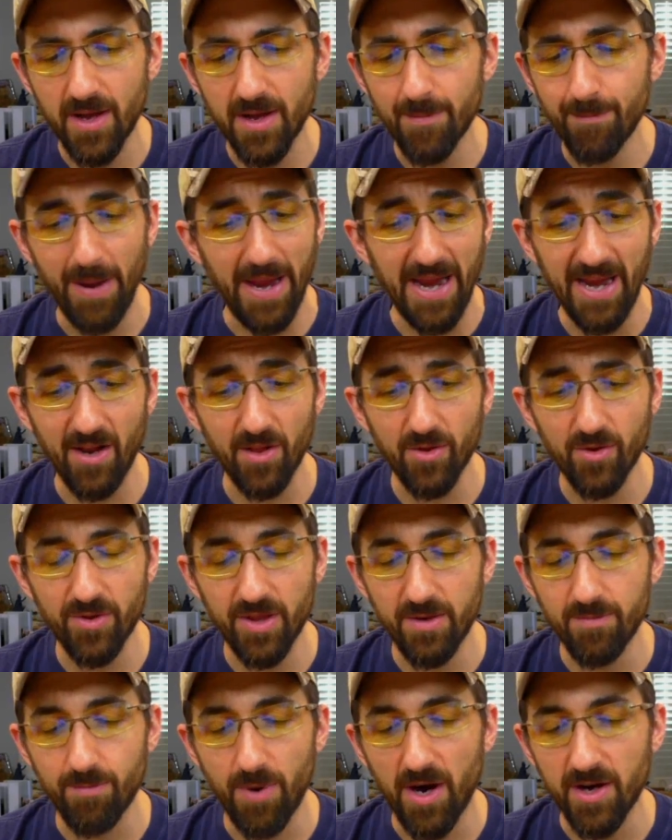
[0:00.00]
paler
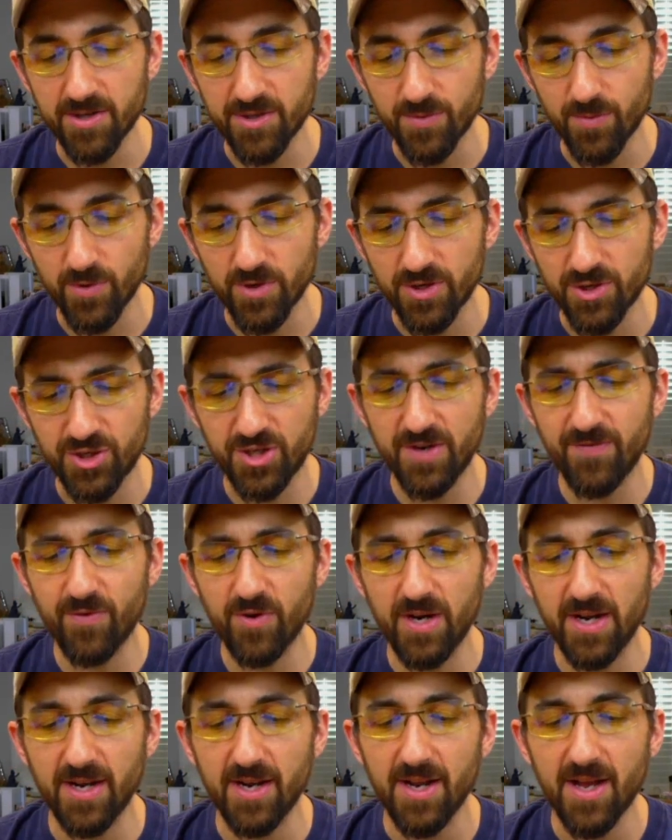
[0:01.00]
than boxwood,
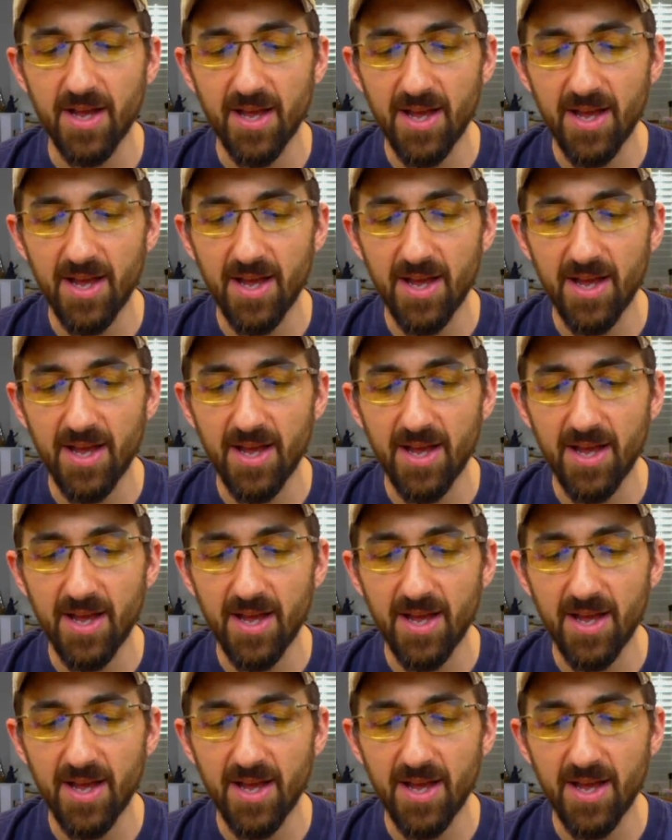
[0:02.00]
shivering